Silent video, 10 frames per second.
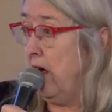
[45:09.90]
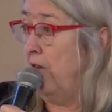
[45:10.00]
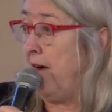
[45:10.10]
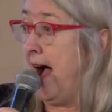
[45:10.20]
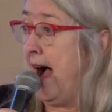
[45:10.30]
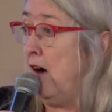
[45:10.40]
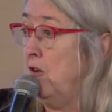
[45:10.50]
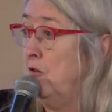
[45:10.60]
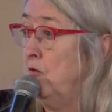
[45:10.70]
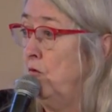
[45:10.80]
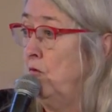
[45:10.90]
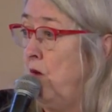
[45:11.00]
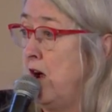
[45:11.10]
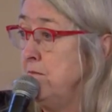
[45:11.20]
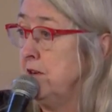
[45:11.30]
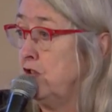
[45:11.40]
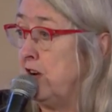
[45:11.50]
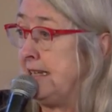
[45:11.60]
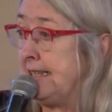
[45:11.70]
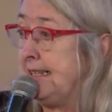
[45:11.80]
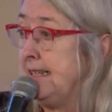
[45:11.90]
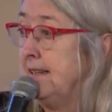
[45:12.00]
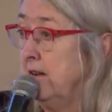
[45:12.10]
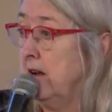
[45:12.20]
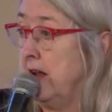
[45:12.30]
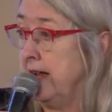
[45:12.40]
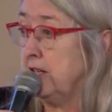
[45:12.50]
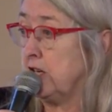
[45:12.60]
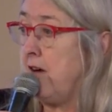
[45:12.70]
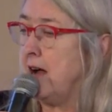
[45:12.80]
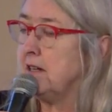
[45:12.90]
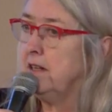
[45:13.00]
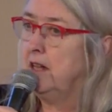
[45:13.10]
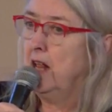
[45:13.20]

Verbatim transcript: of how Rome and Greece interact.